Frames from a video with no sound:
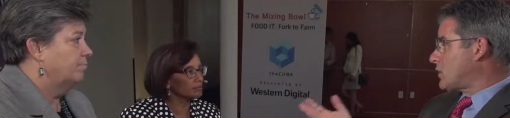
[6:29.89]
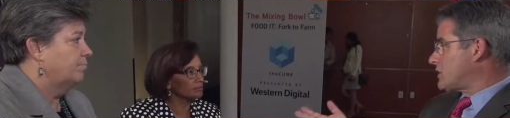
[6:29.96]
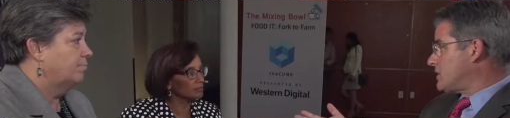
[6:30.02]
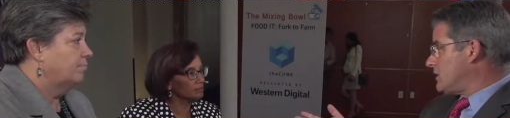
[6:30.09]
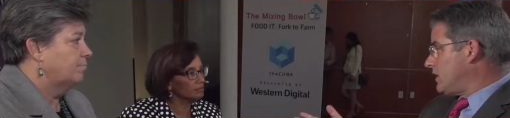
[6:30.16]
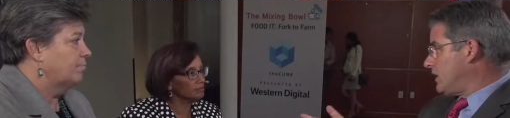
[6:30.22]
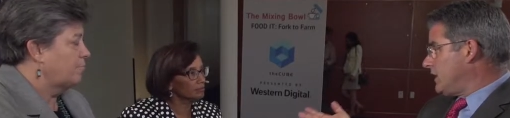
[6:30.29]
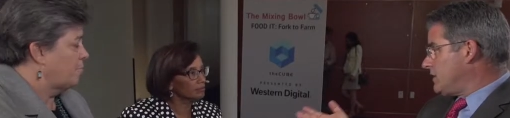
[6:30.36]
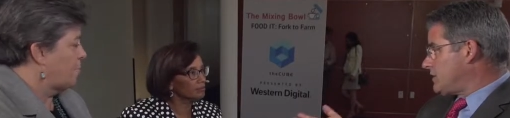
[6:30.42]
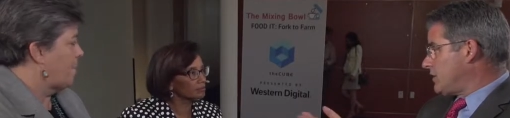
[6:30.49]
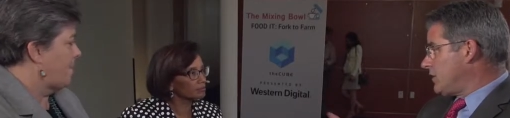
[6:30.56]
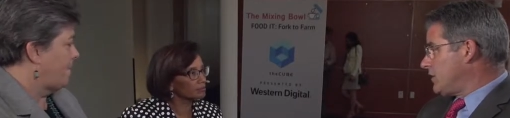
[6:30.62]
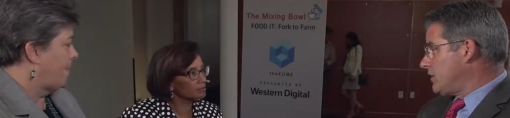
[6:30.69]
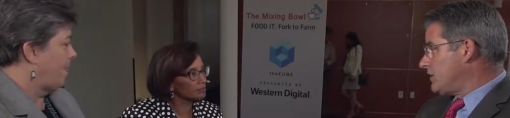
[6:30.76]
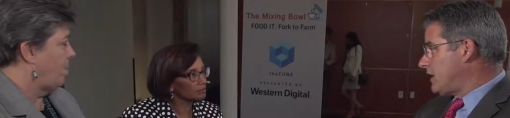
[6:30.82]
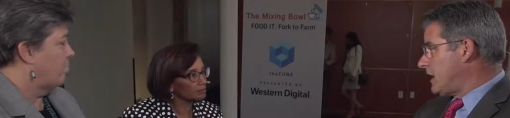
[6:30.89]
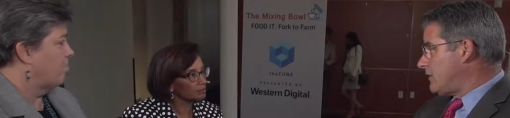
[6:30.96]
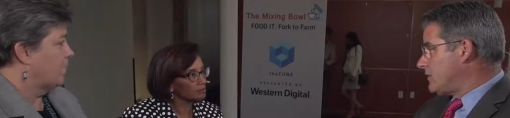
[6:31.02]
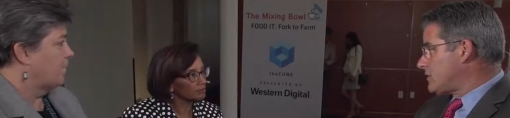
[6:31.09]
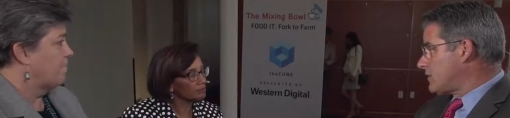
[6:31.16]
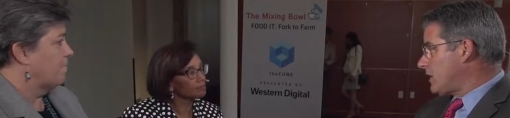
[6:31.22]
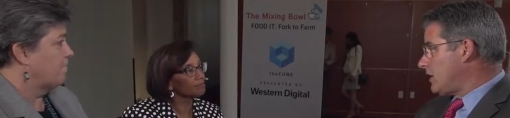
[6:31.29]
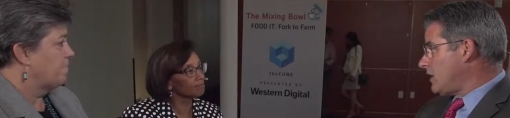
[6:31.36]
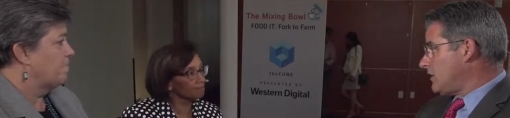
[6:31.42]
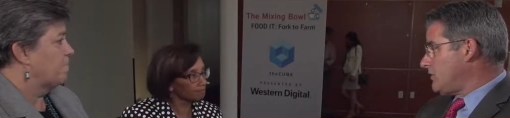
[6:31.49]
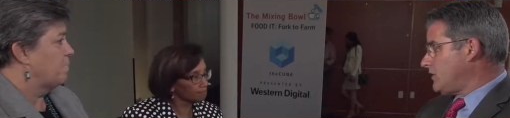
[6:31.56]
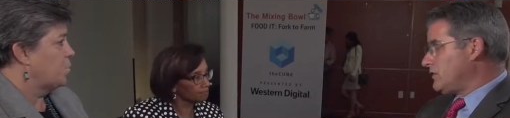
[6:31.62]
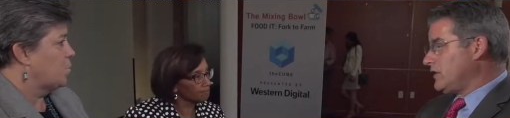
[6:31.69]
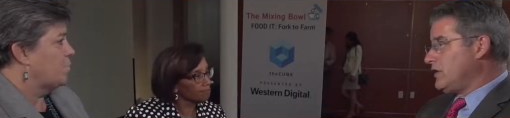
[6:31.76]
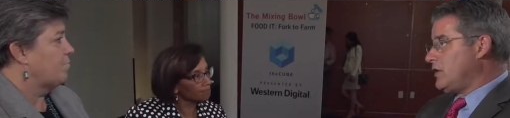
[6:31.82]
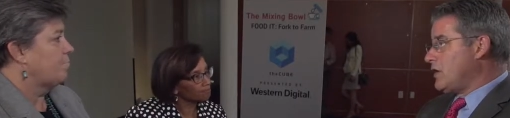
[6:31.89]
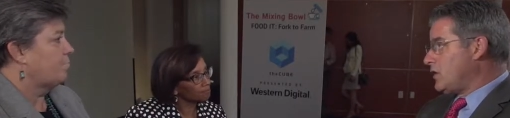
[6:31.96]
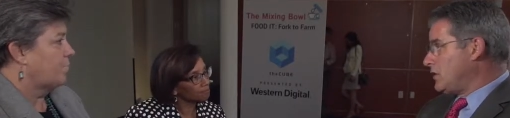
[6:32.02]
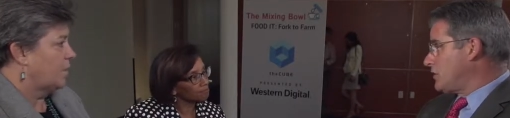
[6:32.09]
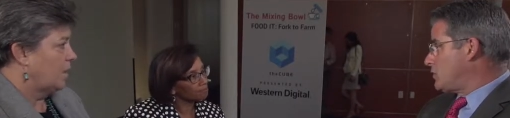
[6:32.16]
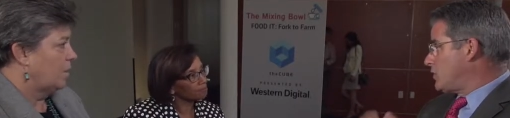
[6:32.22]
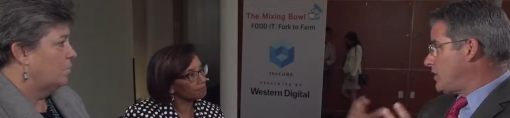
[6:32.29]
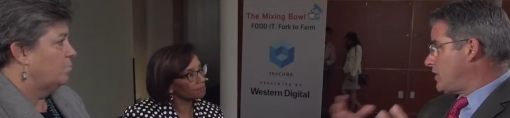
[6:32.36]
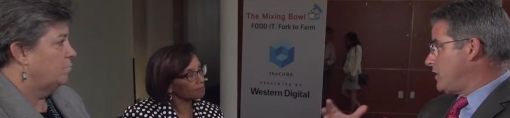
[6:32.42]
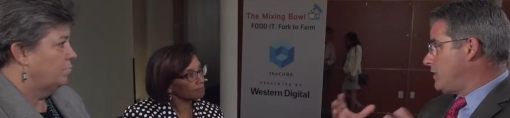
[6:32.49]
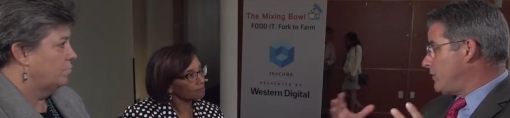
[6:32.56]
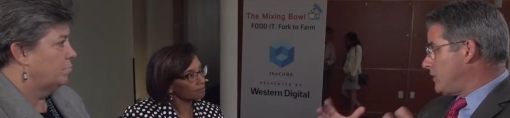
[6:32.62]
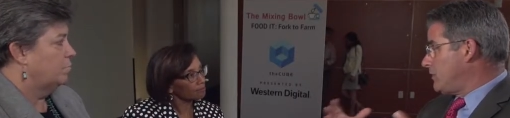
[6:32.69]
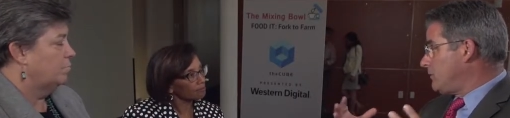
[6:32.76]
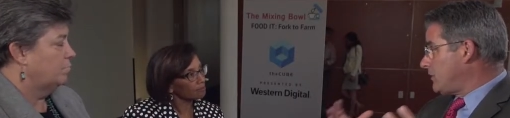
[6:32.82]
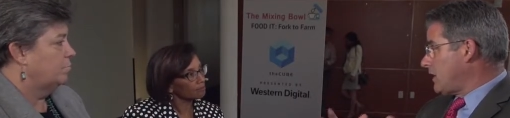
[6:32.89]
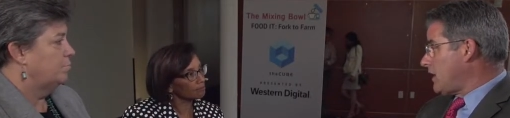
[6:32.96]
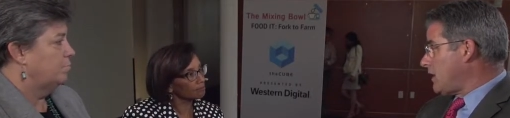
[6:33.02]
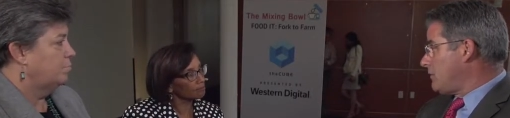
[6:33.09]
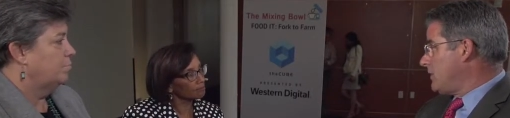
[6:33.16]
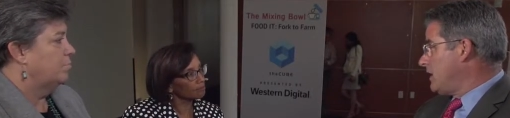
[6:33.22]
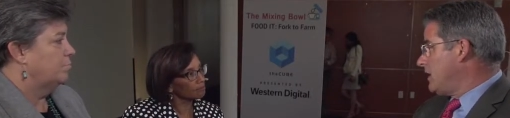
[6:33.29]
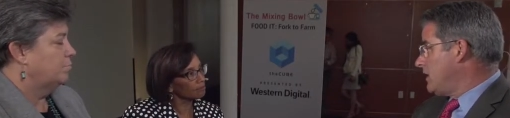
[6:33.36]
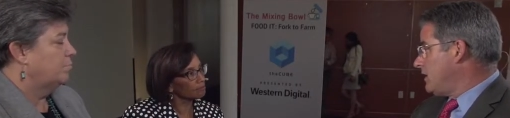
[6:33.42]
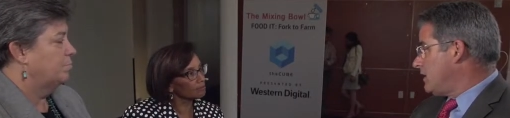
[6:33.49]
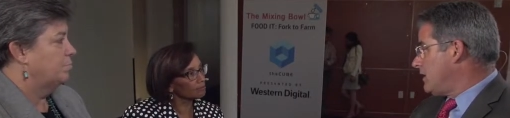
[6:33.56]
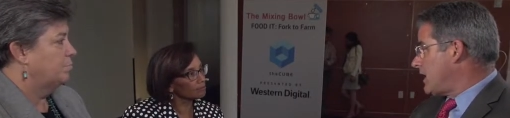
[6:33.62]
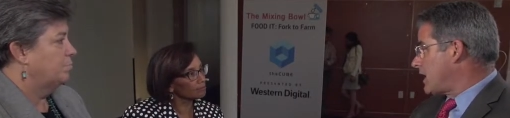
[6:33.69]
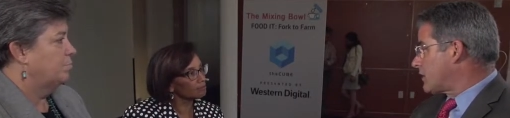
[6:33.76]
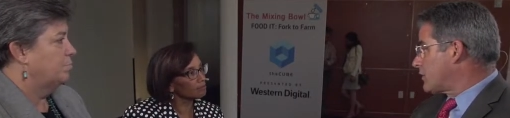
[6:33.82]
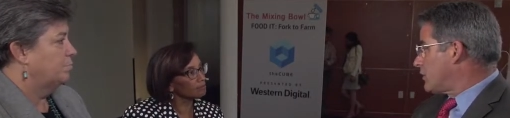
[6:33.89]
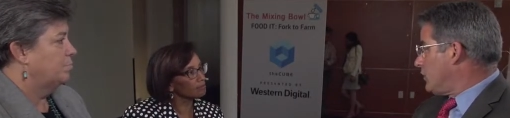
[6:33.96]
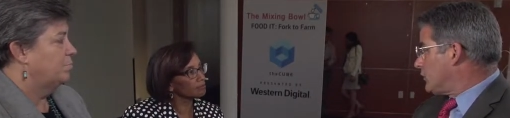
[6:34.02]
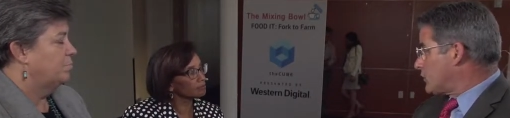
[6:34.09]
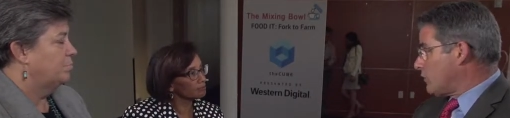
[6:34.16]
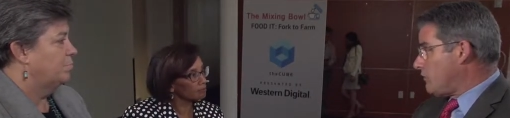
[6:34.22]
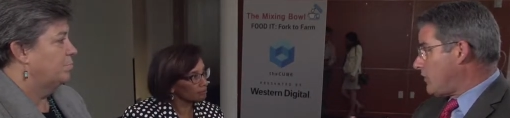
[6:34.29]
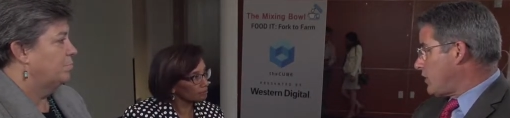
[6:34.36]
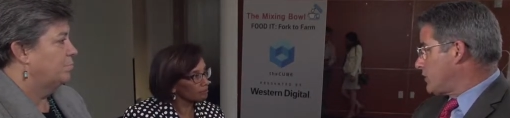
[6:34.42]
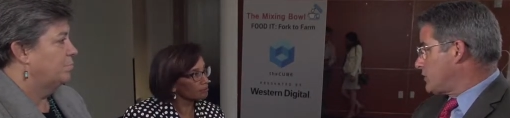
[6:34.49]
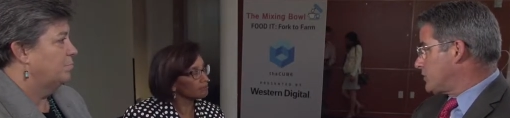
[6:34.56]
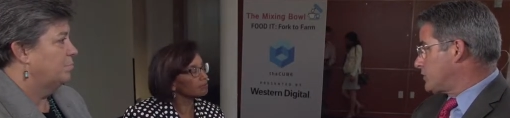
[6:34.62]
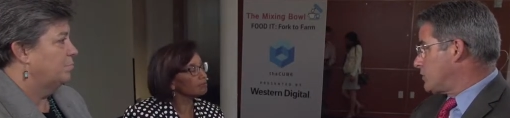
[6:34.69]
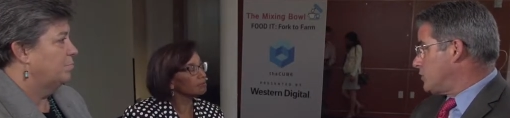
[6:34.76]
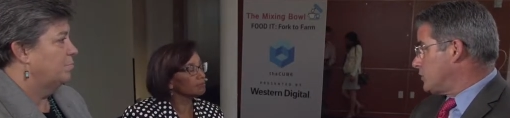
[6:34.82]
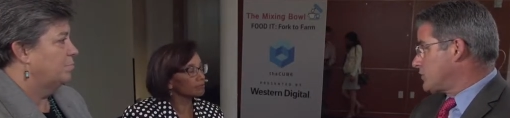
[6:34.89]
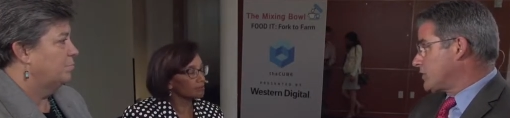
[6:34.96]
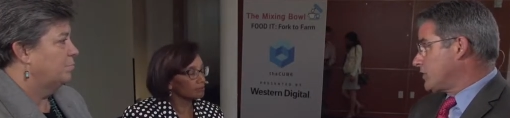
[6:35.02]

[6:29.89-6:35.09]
Speaker 1: the question, Helene, so you're at Davis, right? Mm -hmm. Obviously known as one of the, the top agricultural focused school,